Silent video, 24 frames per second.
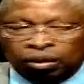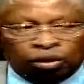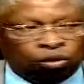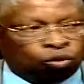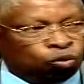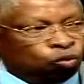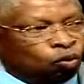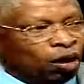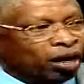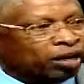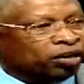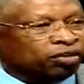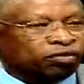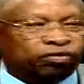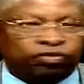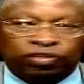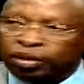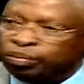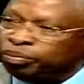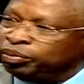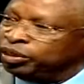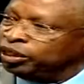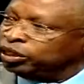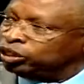One of
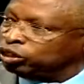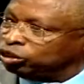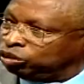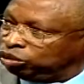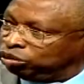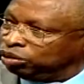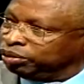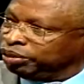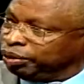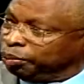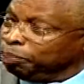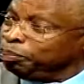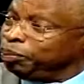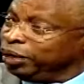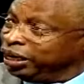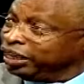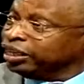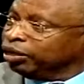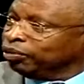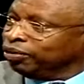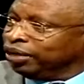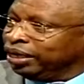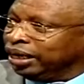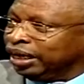them is, the
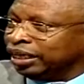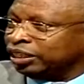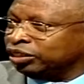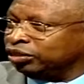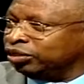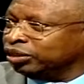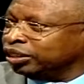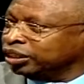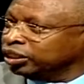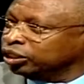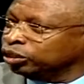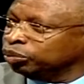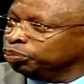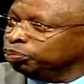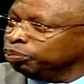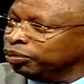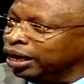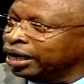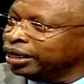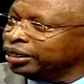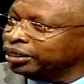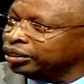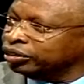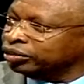major one actually, is
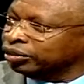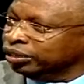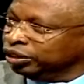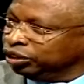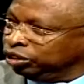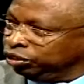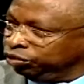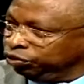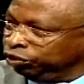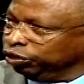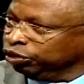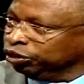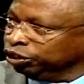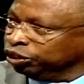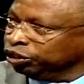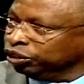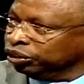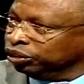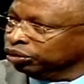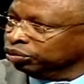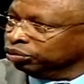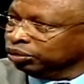blood transfusion.